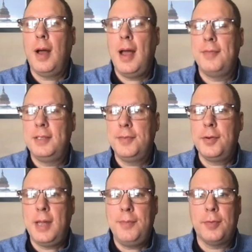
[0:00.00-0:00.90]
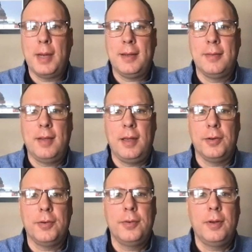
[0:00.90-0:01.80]
I have a different name for my
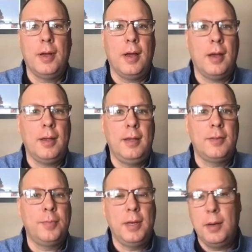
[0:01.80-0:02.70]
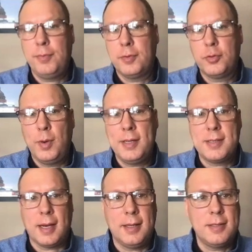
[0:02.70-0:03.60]
container. It's been up for 20
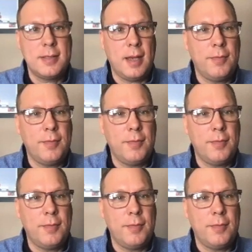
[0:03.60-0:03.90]
seconds.